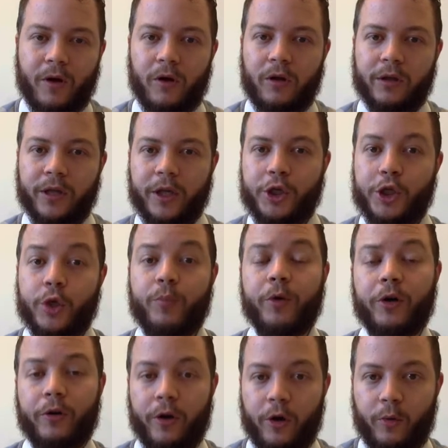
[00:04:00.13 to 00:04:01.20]
called a
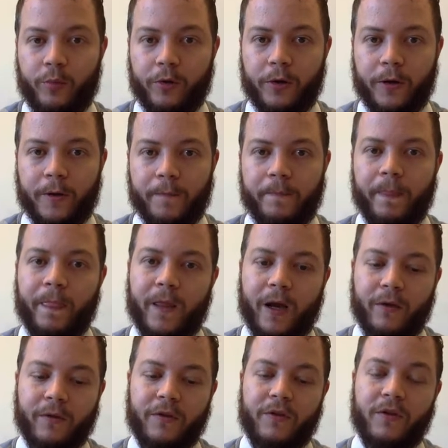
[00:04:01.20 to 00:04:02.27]
Jupyter Notebook.
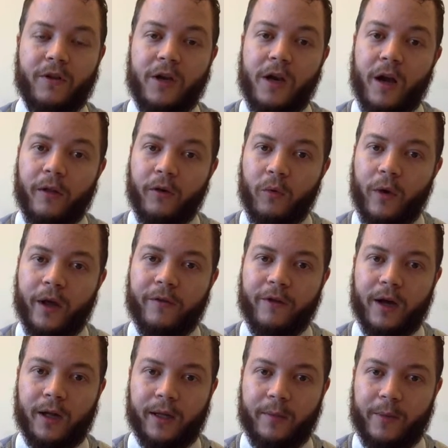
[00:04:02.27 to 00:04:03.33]
Now, this is another way of
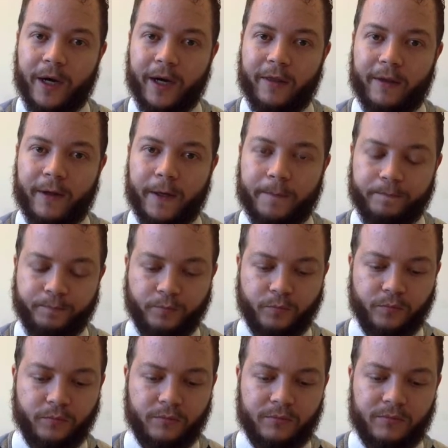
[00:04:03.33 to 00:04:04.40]
calling Python,
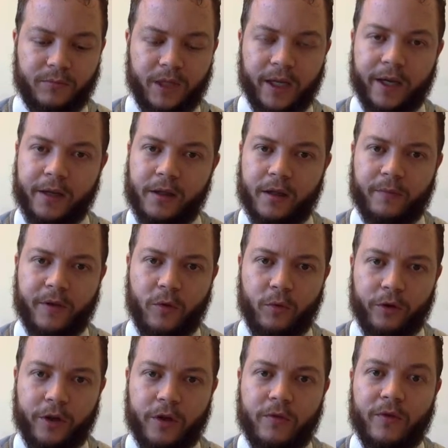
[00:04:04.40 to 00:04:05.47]
and it's something
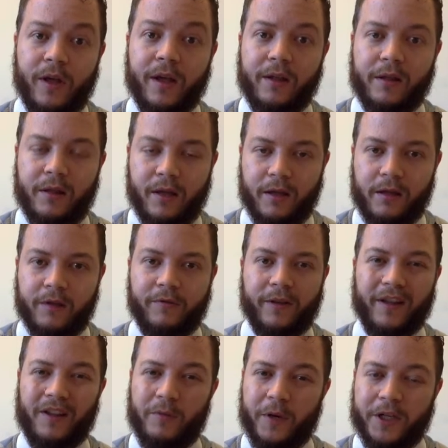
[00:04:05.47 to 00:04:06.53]
we'll use
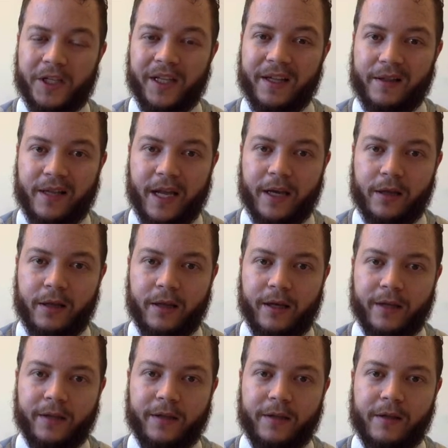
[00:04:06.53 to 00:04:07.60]
extensively, especially as data
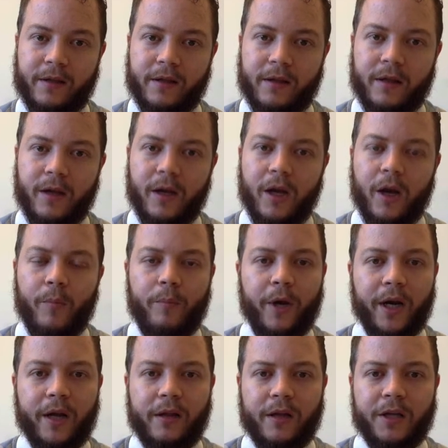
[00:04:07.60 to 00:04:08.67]
scientists.
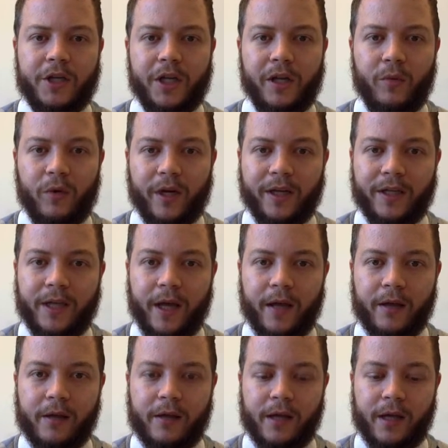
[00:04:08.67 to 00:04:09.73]
But essentially what it
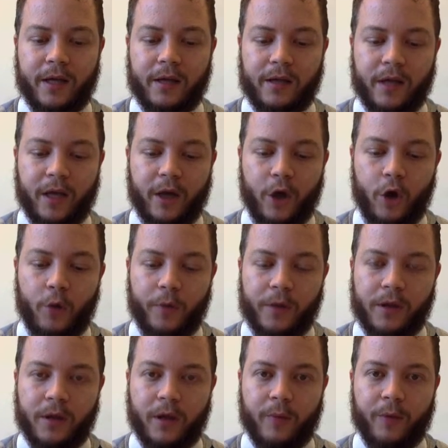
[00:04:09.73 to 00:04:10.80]
does is it
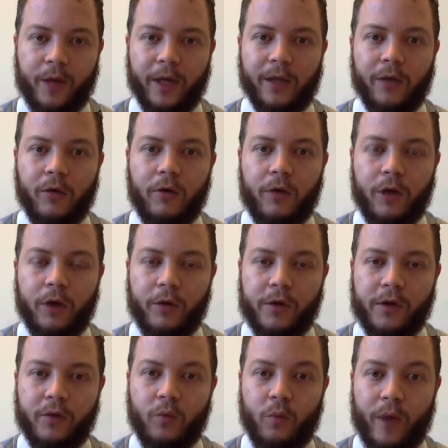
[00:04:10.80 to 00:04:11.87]
opens up a local
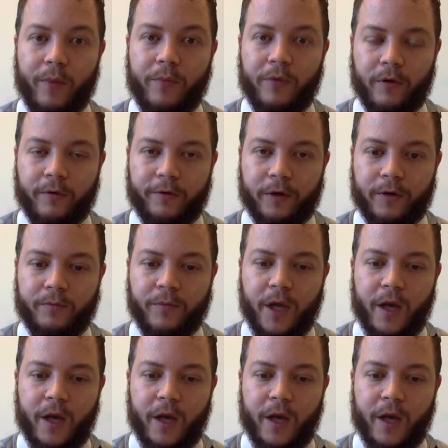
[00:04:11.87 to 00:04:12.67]
hosted web server,